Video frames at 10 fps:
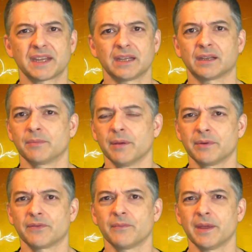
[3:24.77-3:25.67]
getting a
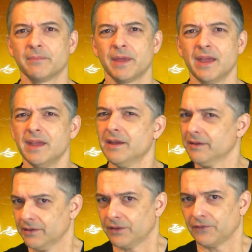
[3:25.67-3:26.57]
commitment from him?
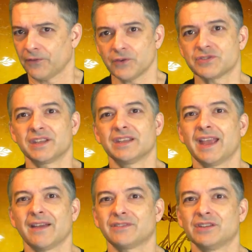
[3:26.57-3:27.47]
The first thing
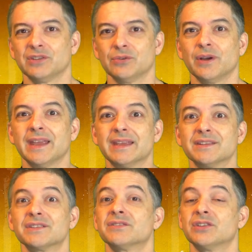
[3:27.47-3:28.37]
you have to do
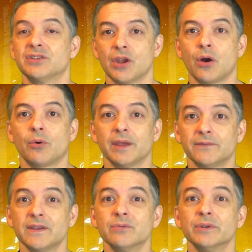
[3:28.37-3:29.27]
is to know
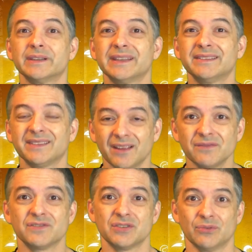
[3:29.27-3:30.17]
if he really
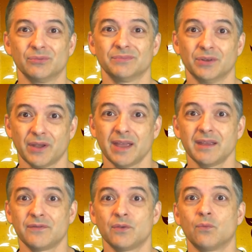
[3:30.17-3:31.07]
loves you,
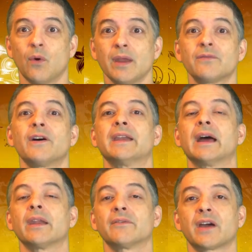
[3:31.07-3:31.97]
okay? If you want to find
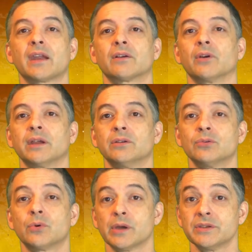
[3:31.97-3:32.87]
out, I've got a great
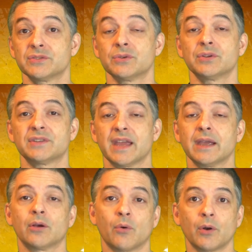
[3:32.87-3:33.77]
new quiz you can
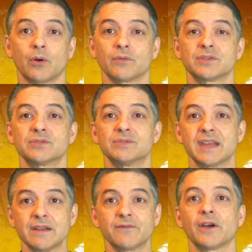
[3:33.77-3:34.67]
take. Go on over to
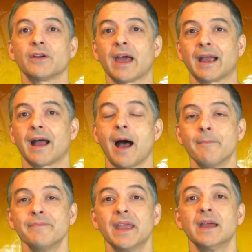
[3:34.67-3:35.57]

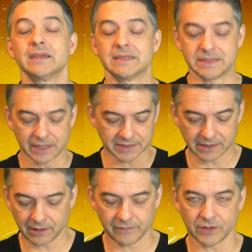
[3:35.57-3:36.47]
datingfire.com. Does he
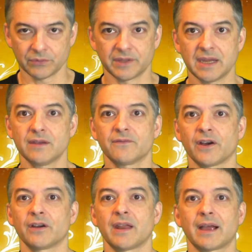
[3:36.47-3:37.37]
love you?
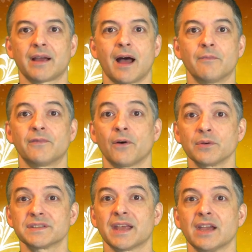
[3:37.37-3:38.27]

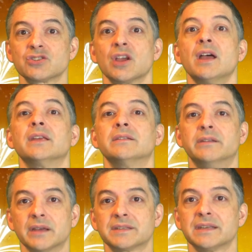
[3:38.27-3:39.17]

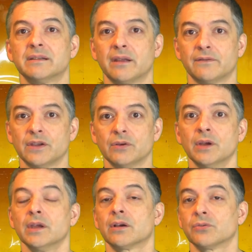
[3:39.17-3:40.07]
datingfire.com/does he love you.
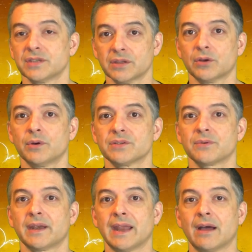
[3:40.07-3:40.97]
Go take the quiz
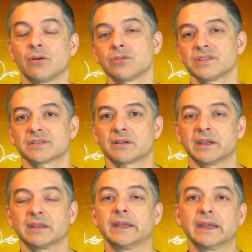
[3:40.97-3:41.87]
right now or just
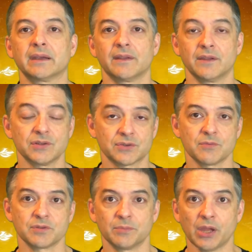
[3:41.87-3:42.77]
click the link in the
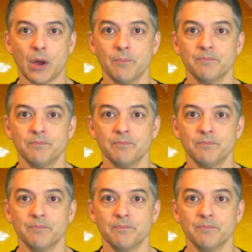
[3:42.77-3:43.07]
description below.